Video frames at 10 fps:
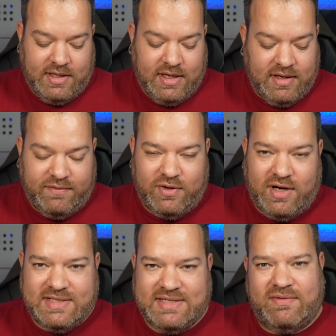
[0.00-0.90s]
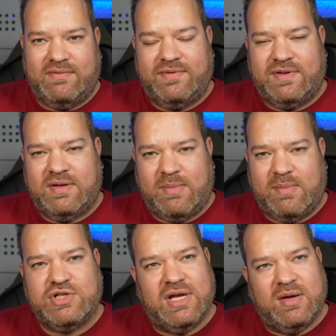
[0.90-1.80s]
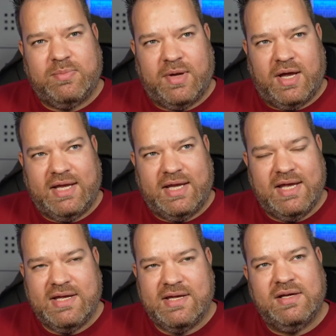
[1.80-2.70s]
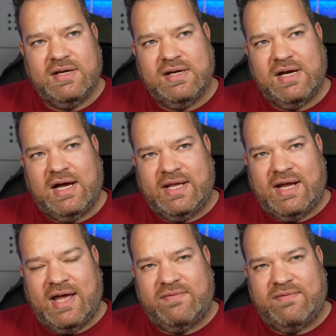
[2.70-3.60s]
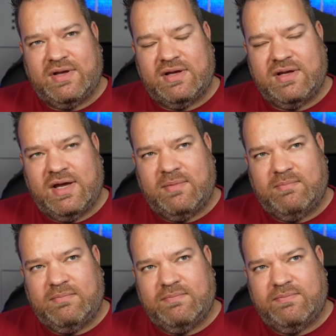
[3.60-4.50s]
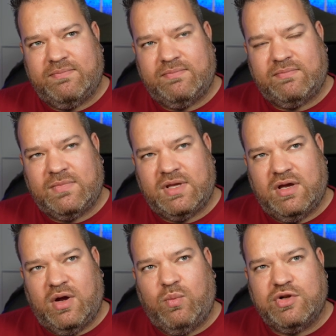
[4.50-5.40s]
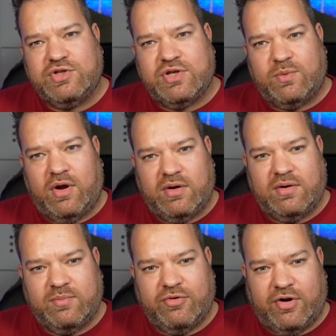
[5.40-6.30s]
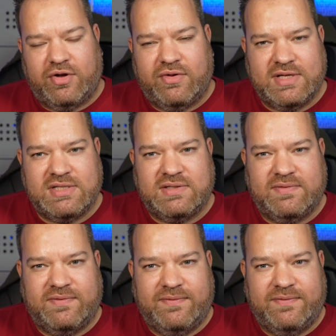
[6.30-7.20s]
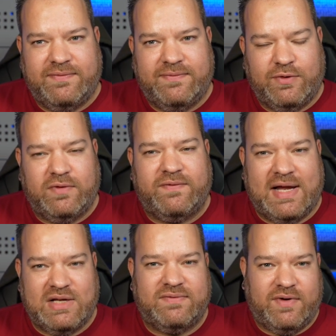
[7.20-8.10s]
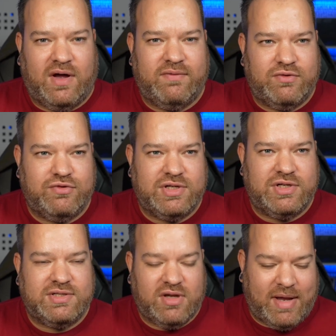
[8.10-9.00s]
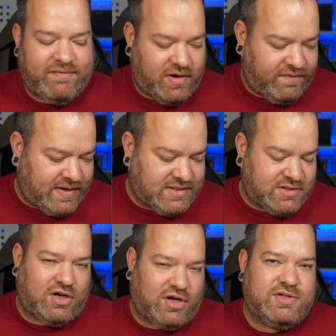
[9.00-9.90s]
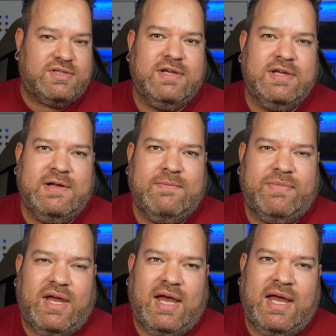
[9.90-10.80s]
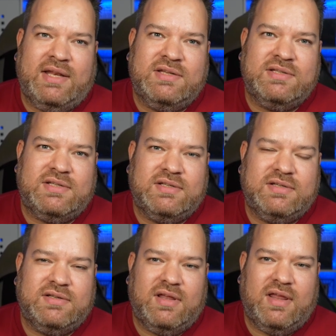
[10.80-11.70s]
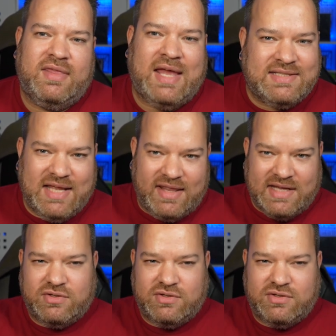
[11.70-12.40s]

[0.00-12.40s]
$497 for the membership per year. And then I have a one-to-one product that's $4,500, so about $5,000. And that's it.